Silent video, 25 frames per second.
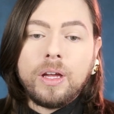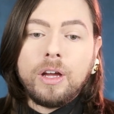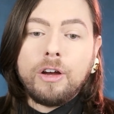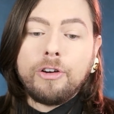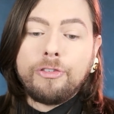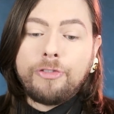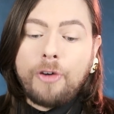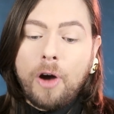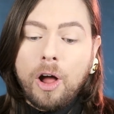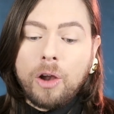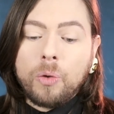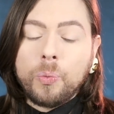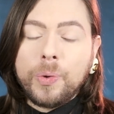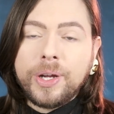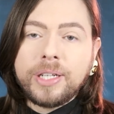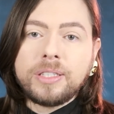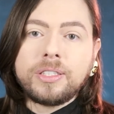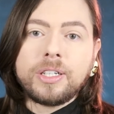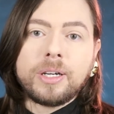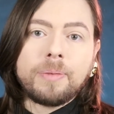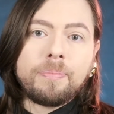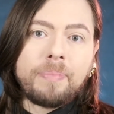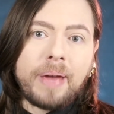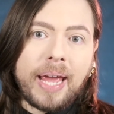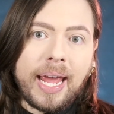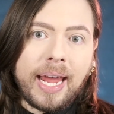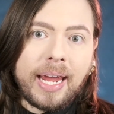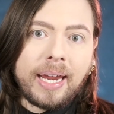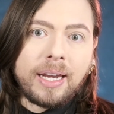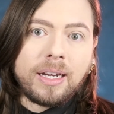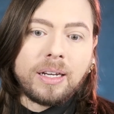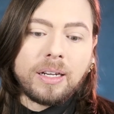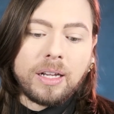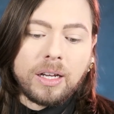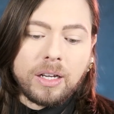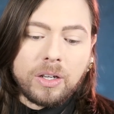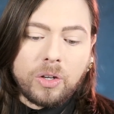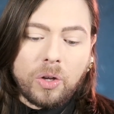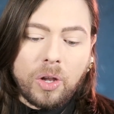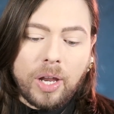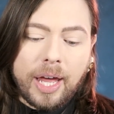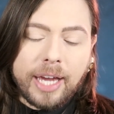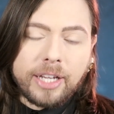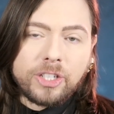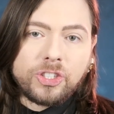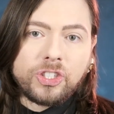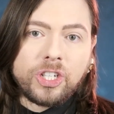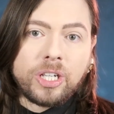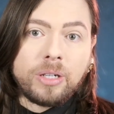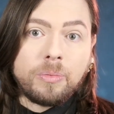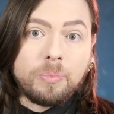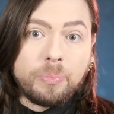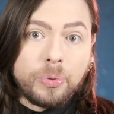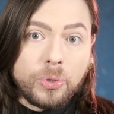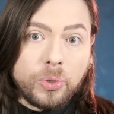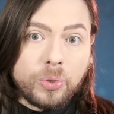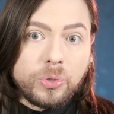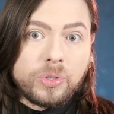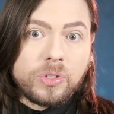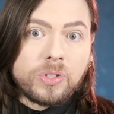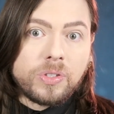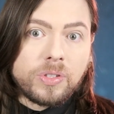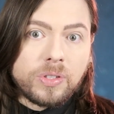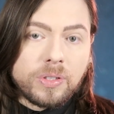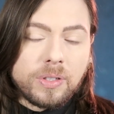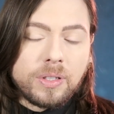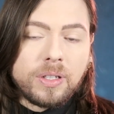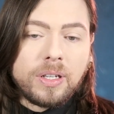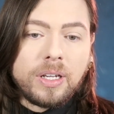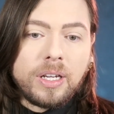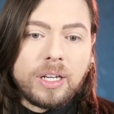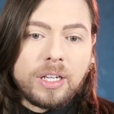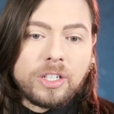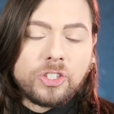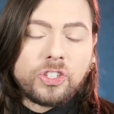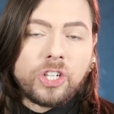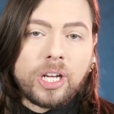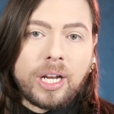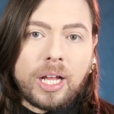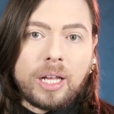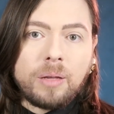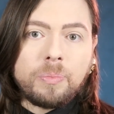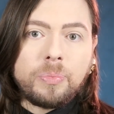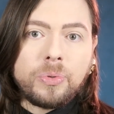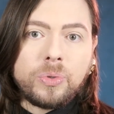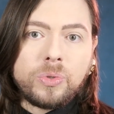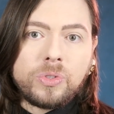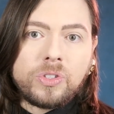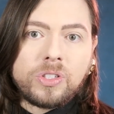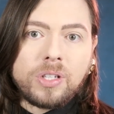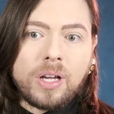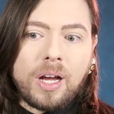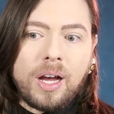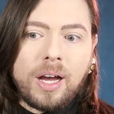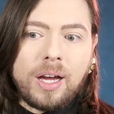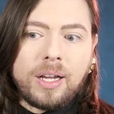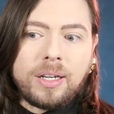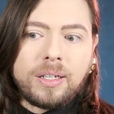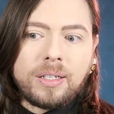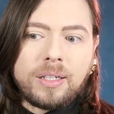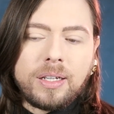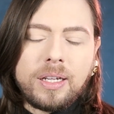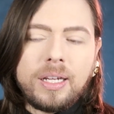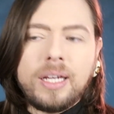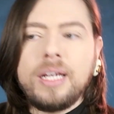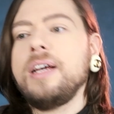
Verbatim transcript: fall-winter main collection boots, Chanel boots on.